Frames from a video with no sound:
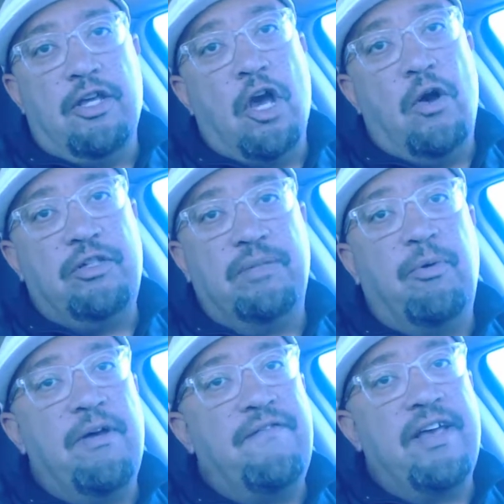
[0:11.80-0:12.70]
Yo, it's your
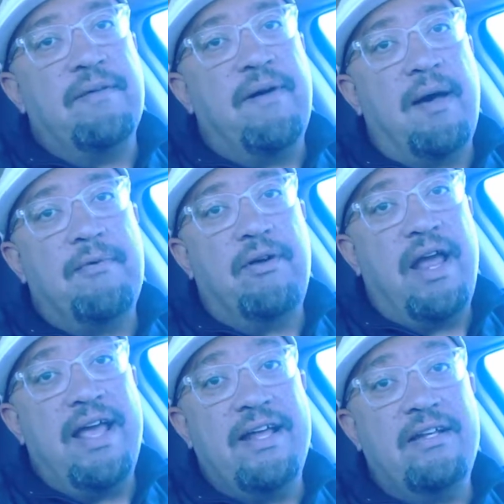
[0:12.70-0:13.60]
boy Vega Bomber,
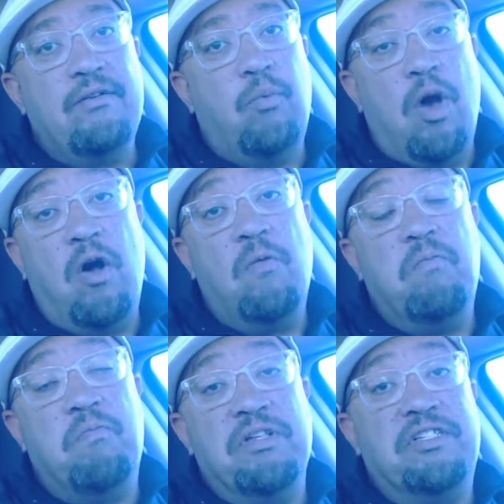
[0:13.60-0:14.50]
and, well,
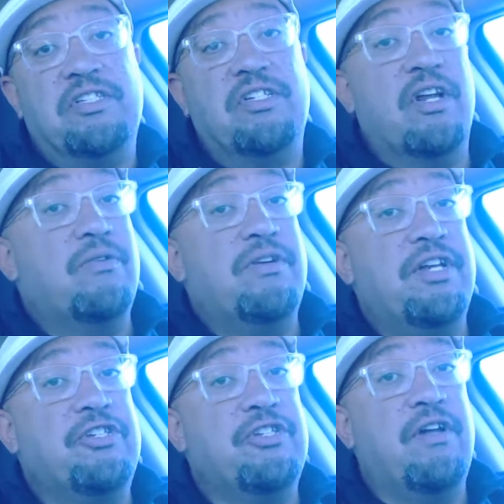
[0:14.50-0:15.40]
this is another
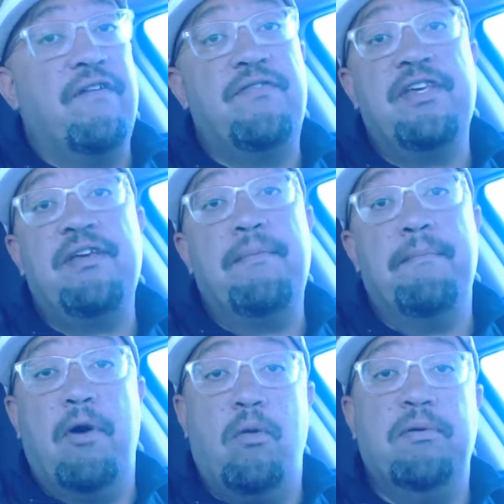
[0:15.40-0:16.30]
edition of the
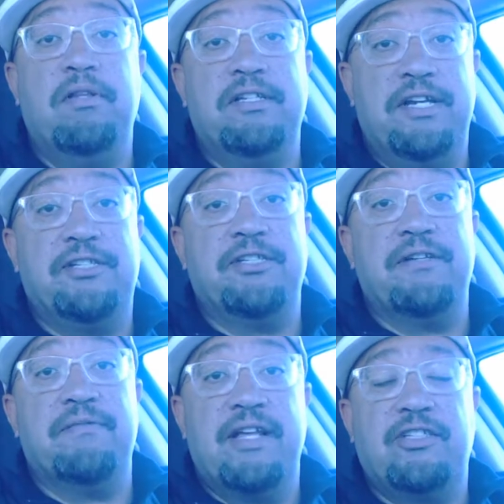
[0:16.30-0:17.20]
mobile
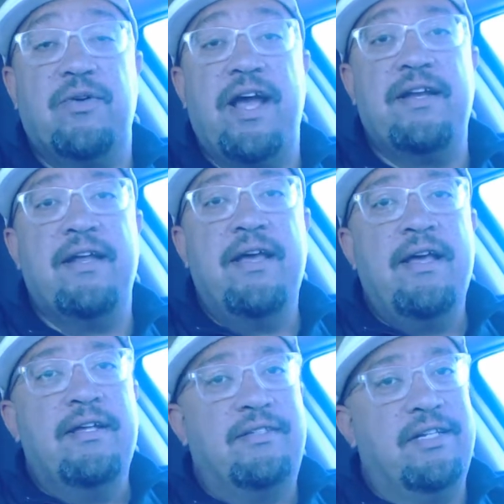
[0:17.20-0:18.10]
edition. That's right.
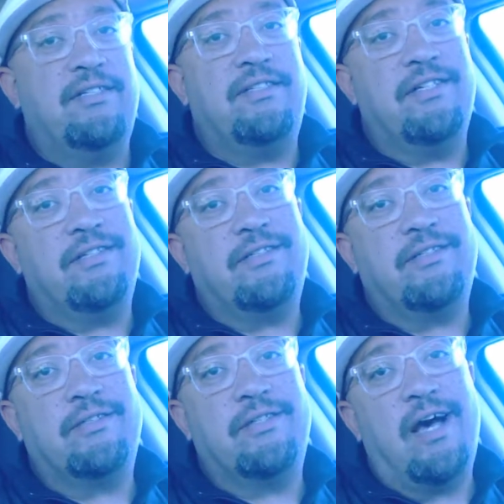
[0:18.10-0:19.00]
Since
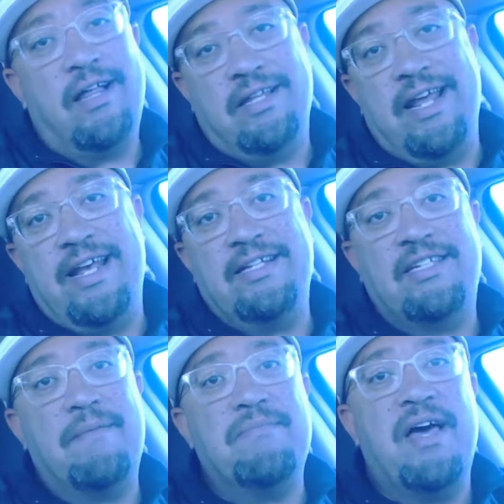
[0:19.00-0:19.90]
it's the
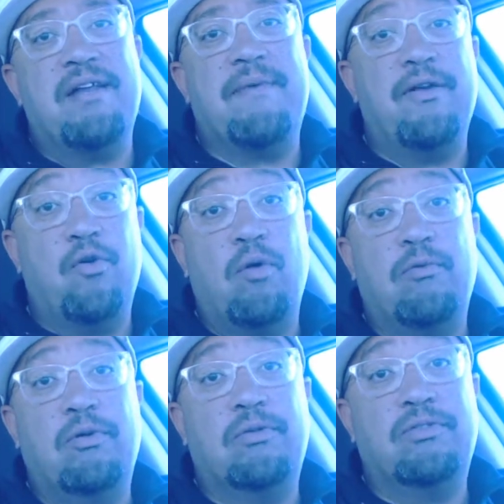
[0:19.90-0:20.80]
holidays, I'm not in my
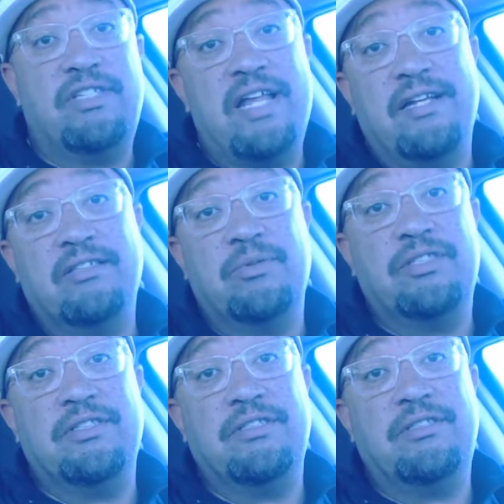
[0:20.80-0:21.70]
normal settings,
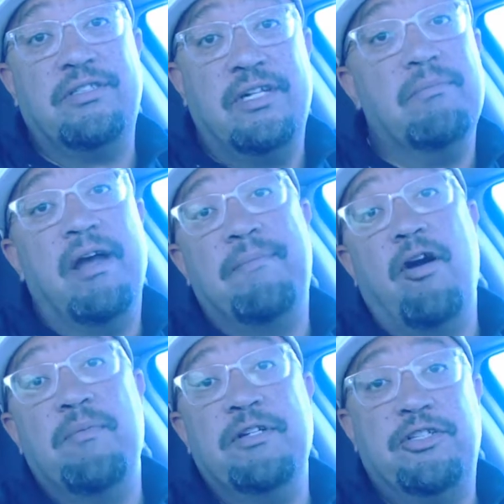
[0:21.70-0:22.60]
which is in my
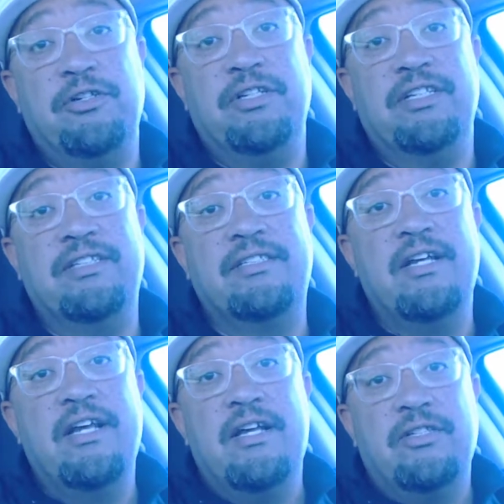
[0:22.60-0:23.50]
apartment shooting this.
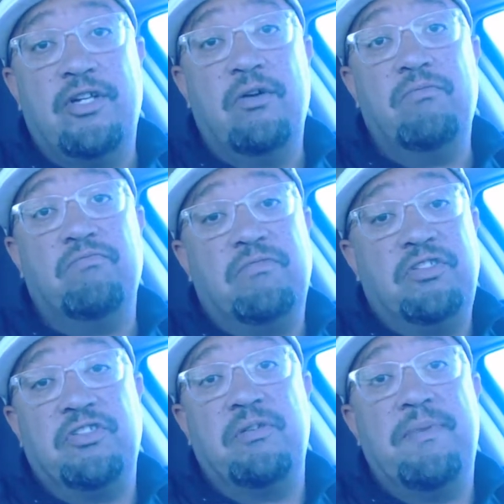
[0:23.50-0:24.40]
So,
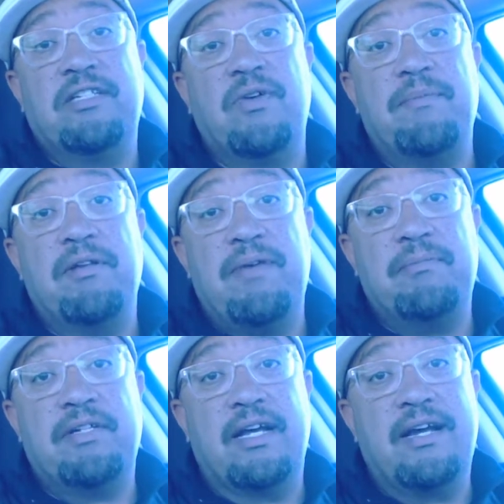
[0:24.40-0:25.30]
this is the best way I'm going to be
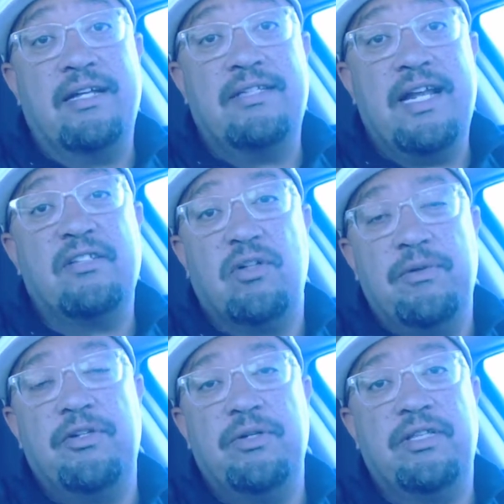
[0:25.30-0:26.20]
able to get content out, so I'm
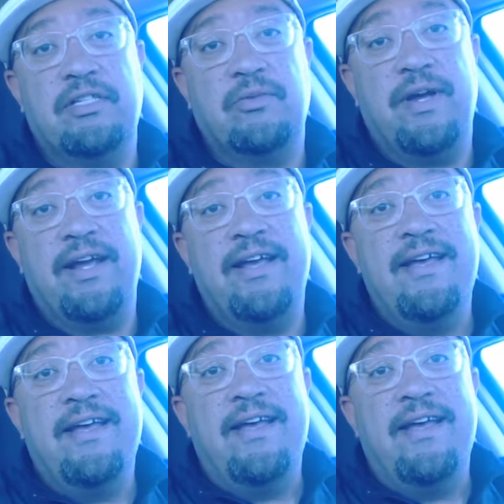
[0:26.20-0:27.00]
going to do it this way.